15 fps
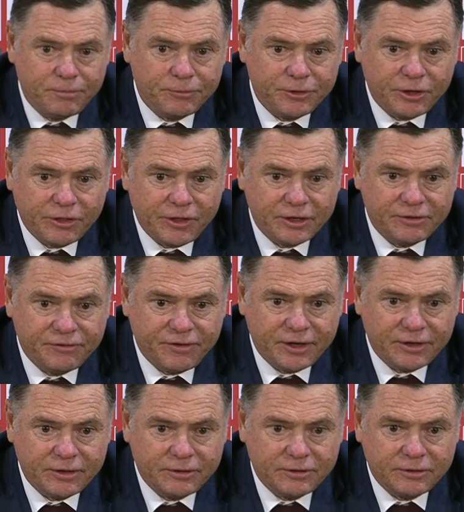They
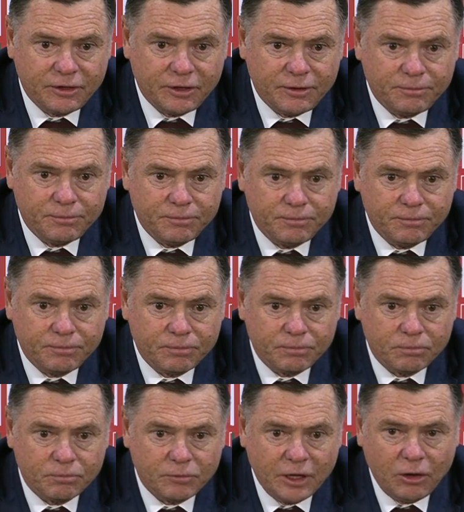defended
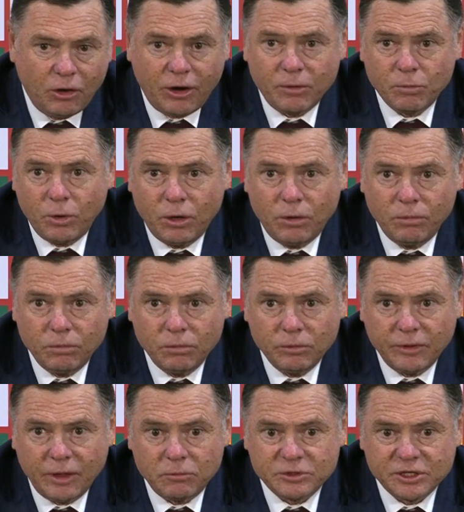their line well.
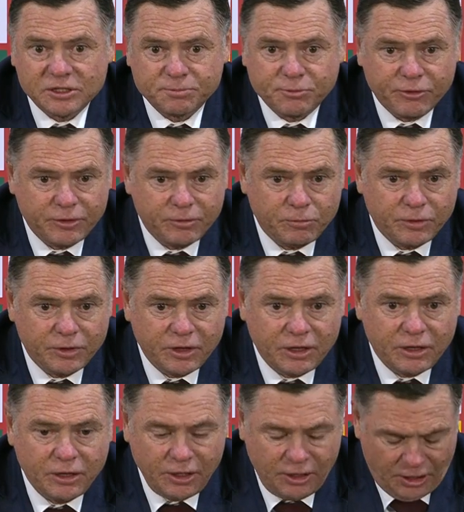They were desperate with
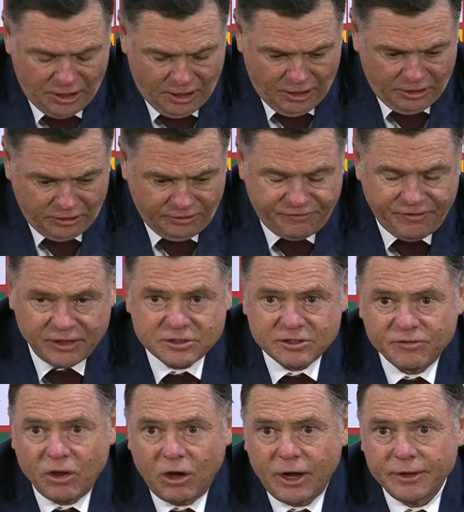their
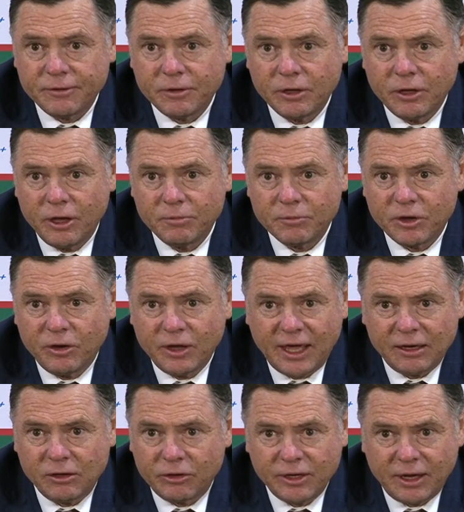defensive line,
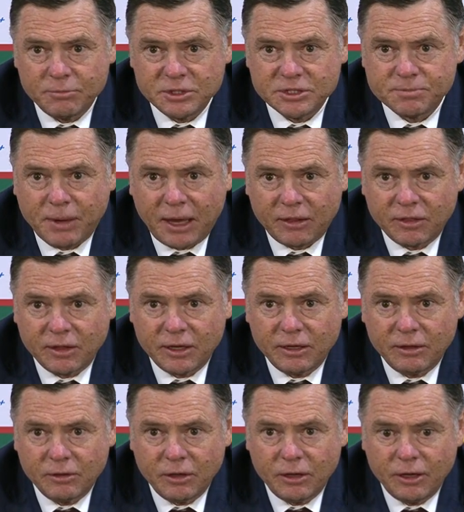had a lot of numbers back
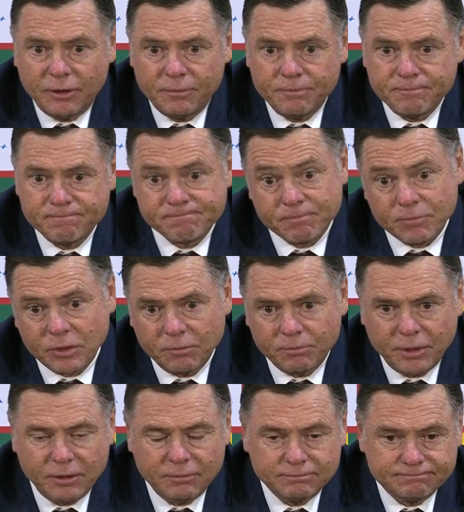there,
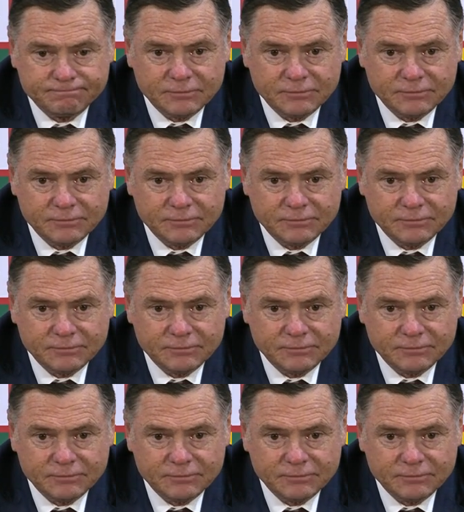but